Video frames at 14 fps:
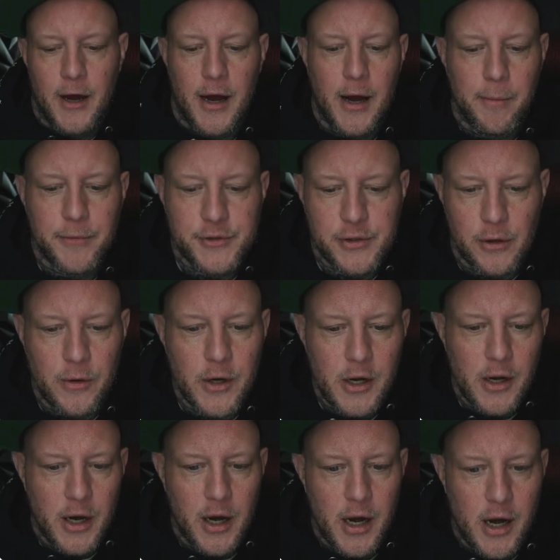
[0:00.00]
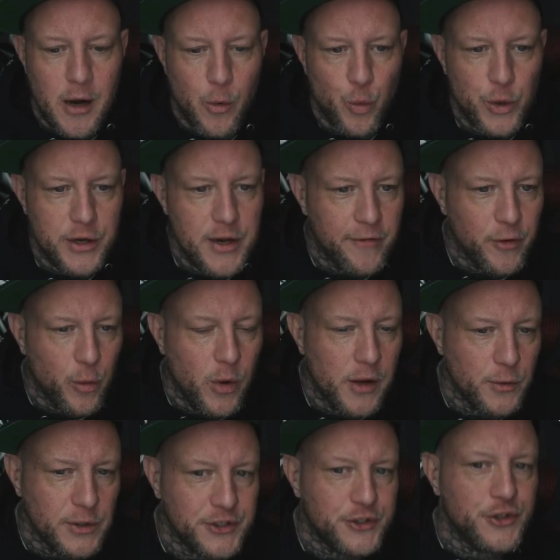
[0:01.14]
So we never want
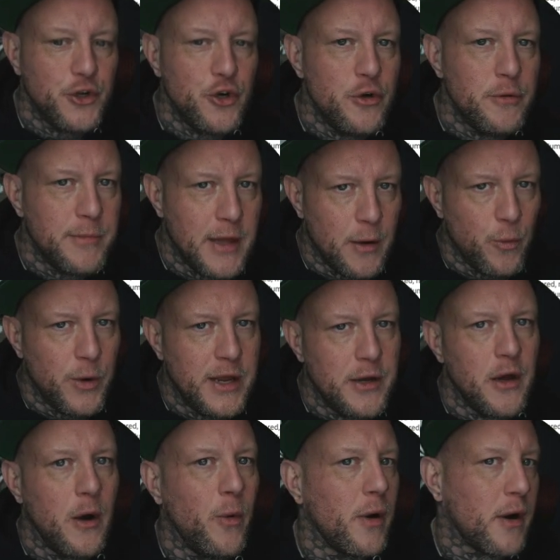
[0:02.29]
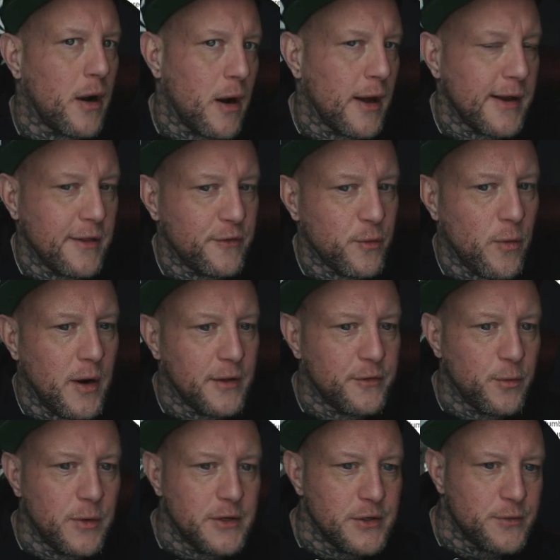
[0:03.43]
to assume that we know what our audience wants.
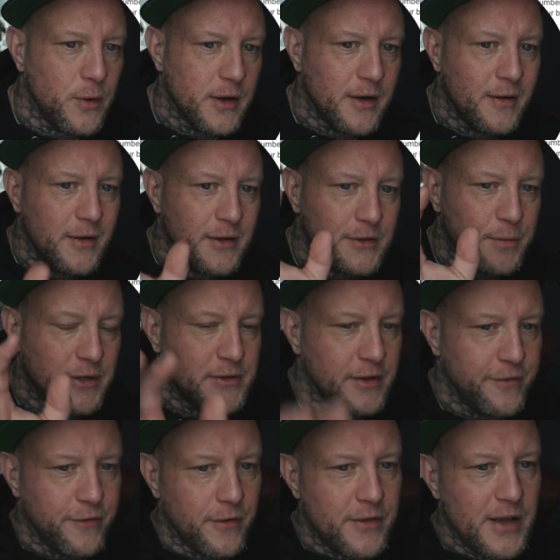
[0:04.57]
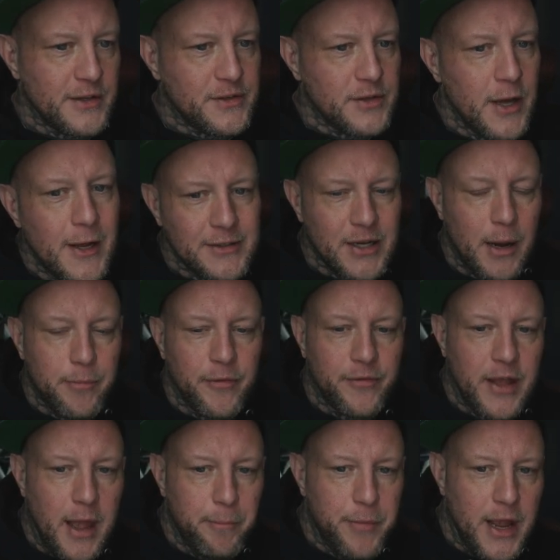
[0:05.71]
We just want to, especially for this type of
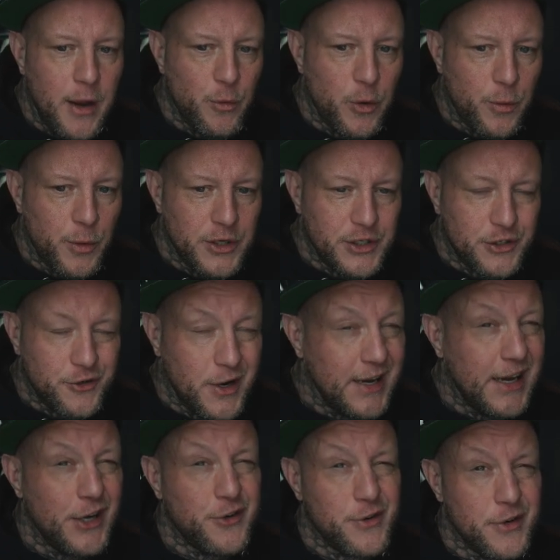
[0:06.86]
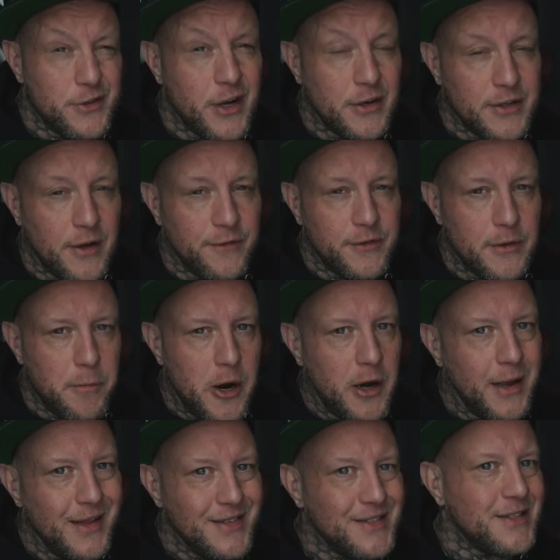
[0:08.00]
campaign where we're just trying to introduce ourselves to the
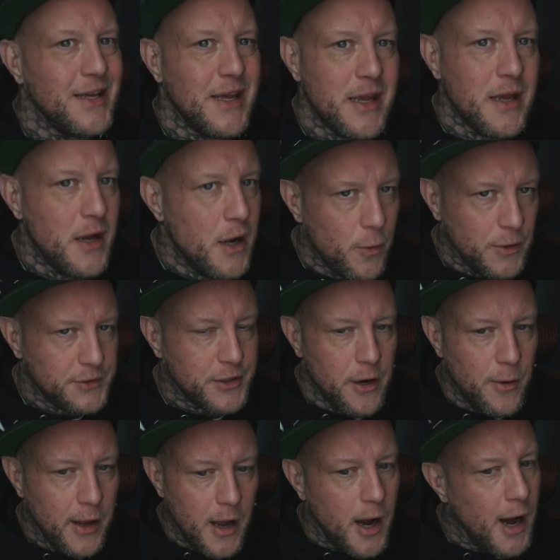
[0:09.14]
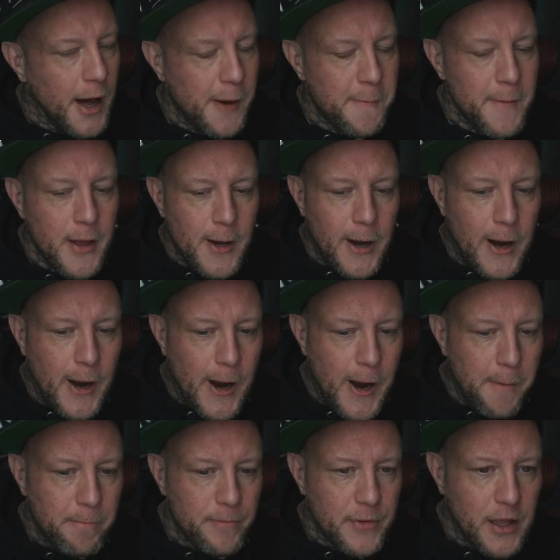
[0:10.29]
market and see what's going on,
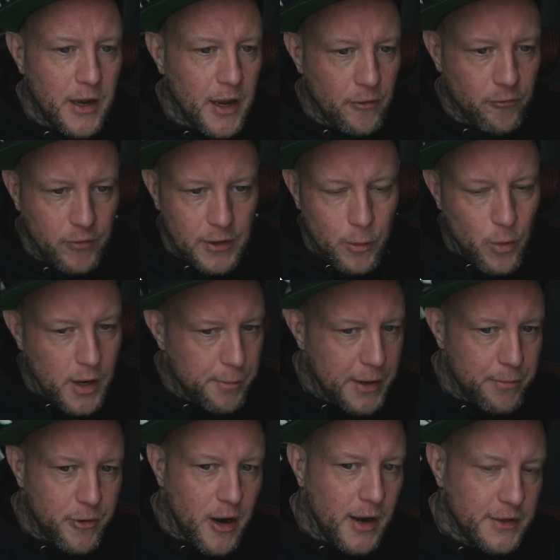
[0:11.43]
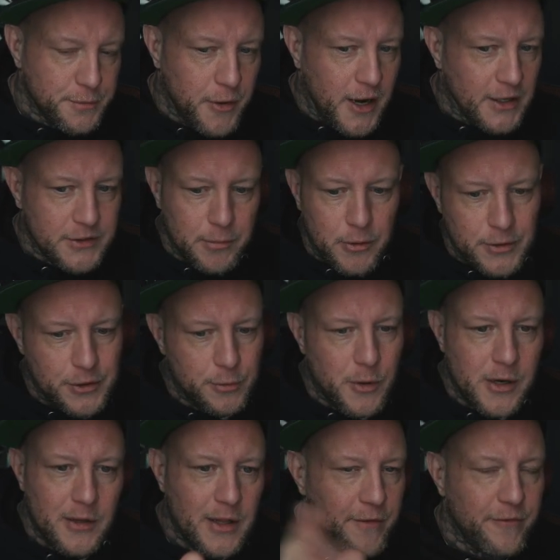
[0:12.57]
and really want to be broad as possible. We just want
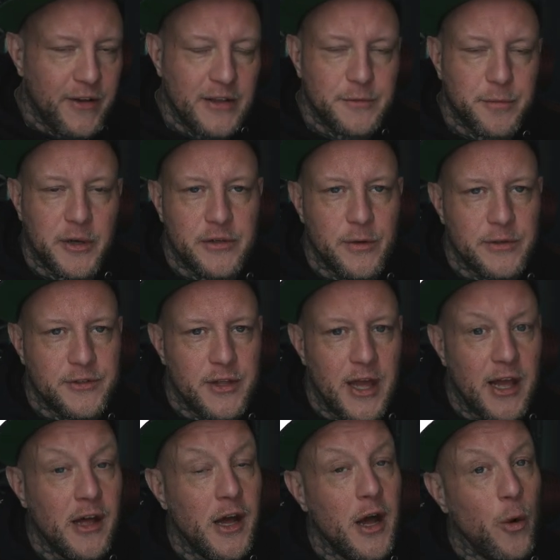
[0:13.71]
to let Facebook do its thing.